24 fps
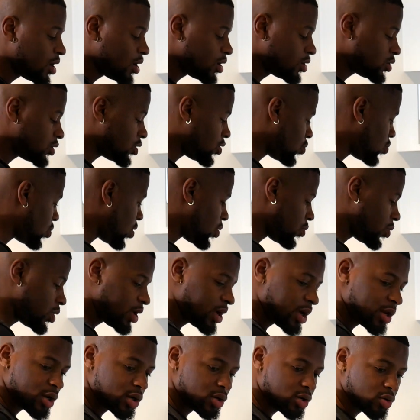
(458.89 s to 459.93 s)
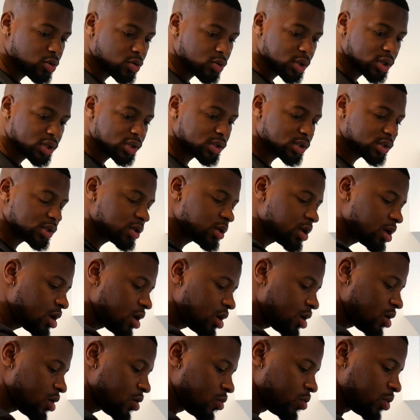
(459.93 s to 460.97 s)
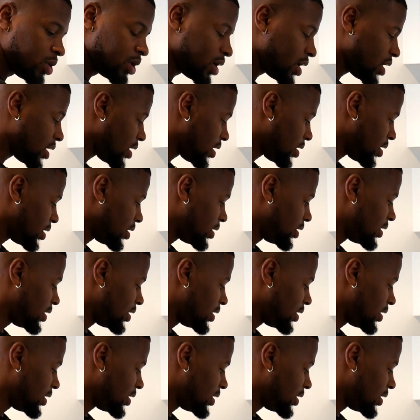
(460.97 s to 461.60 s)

so what we're gonna do is we're gonna